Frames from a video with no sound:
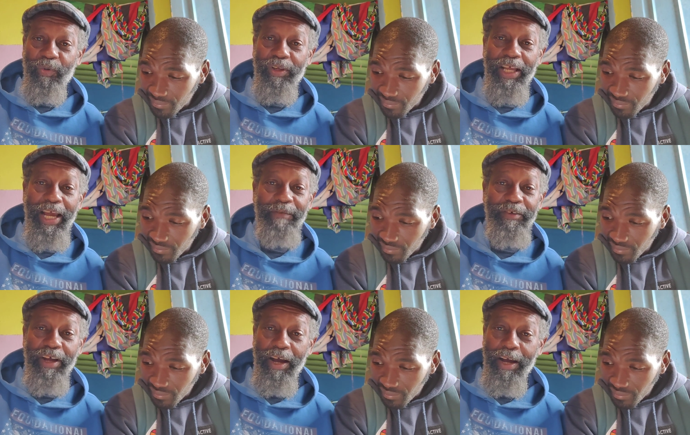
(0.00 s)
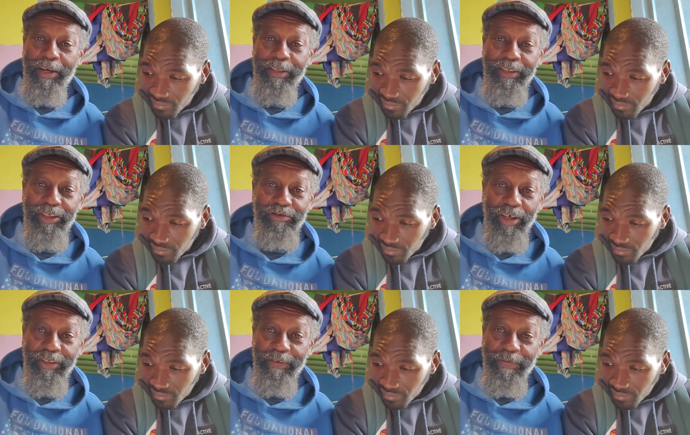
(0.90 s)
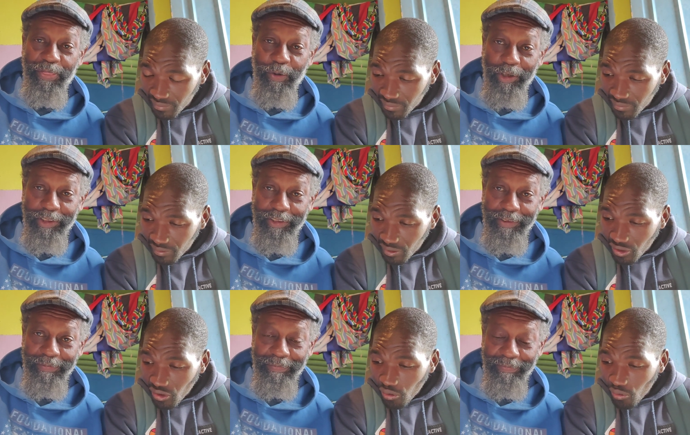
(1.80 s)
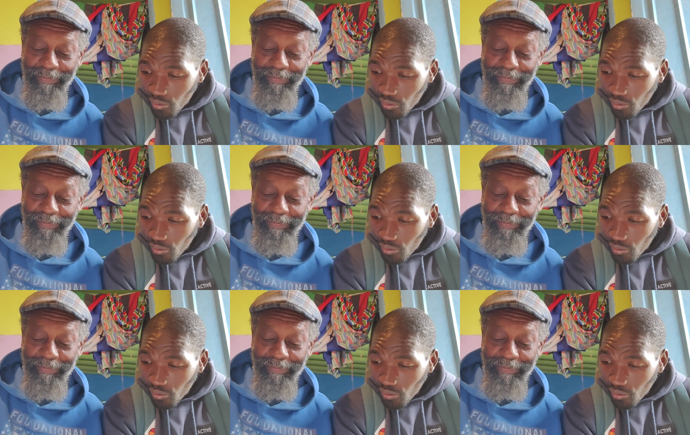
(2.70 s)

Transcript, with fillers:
Speaker 1: will have non-constructive thoughts.